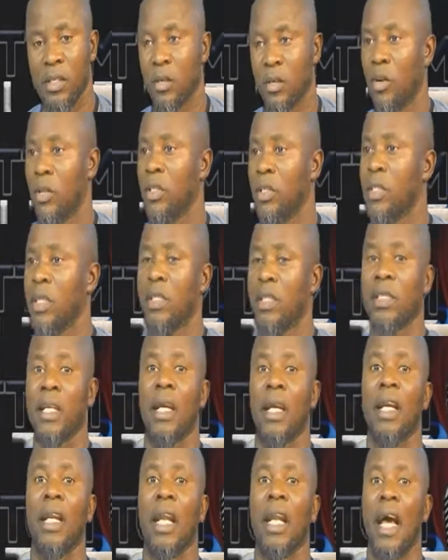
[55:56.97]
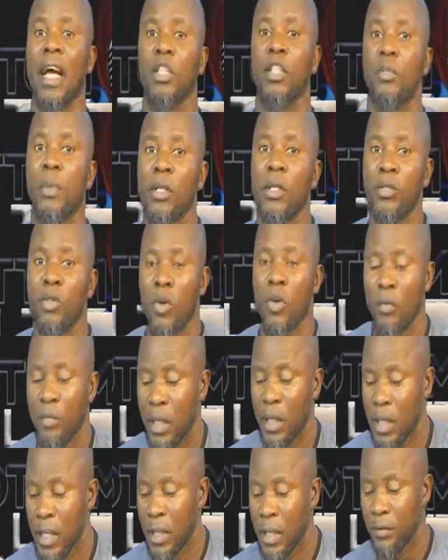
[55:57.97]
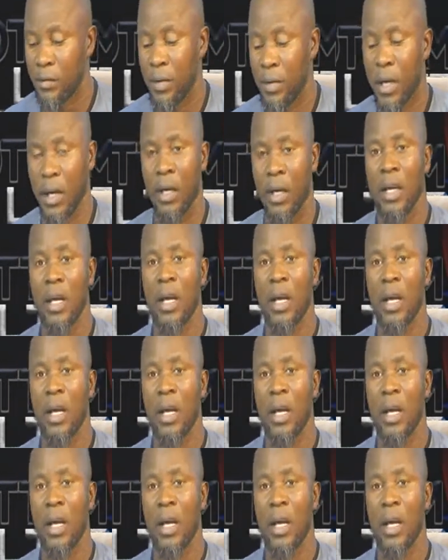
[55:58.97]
They call it is the enlargement of the liver.